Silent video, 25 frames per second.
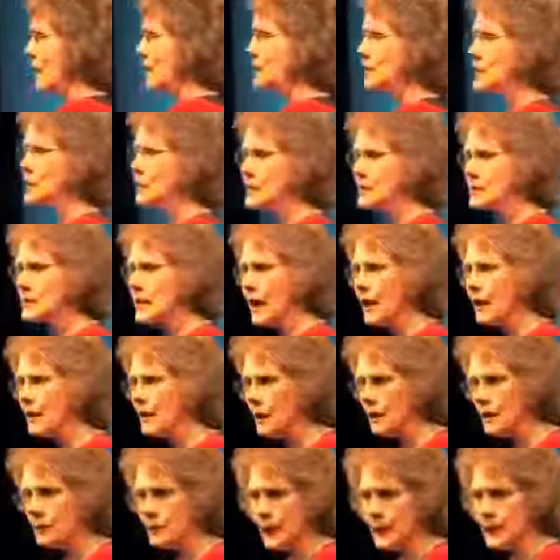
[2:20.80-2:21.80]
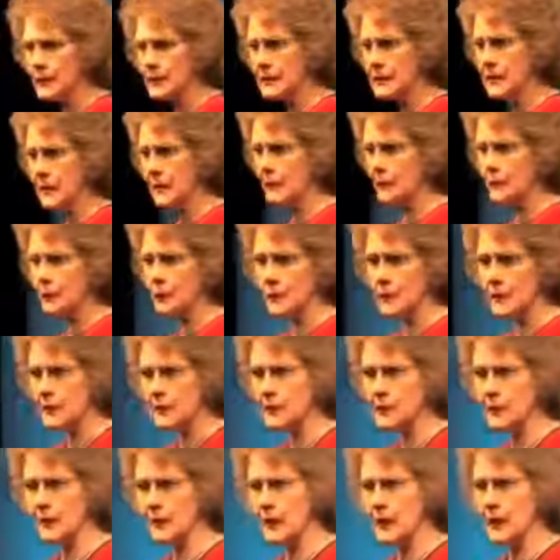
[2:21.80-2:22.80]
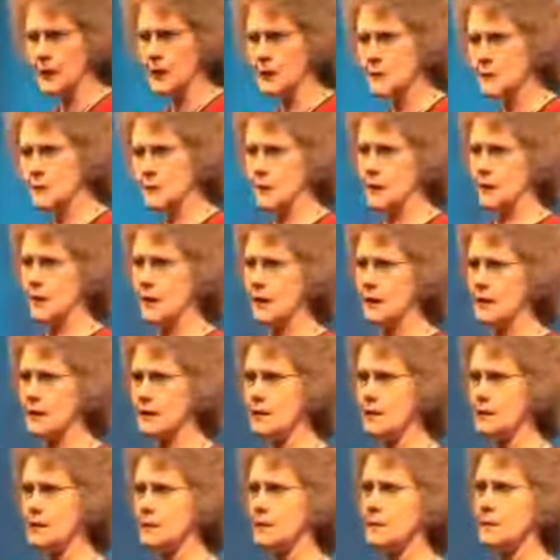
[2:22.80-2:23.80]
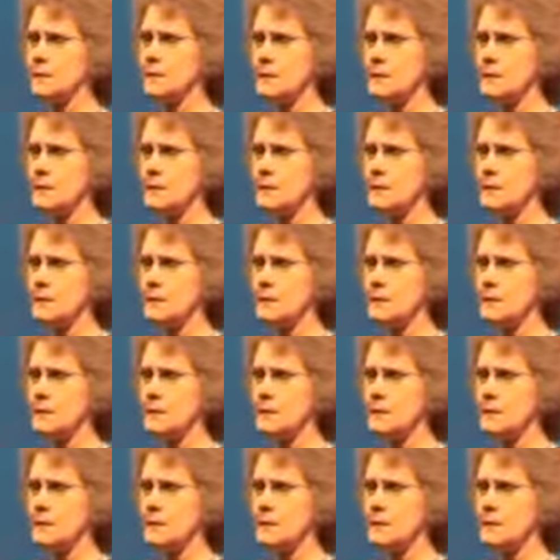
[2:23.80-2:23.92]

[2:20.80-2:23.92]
I'm going to tell on myself a bit tonight, because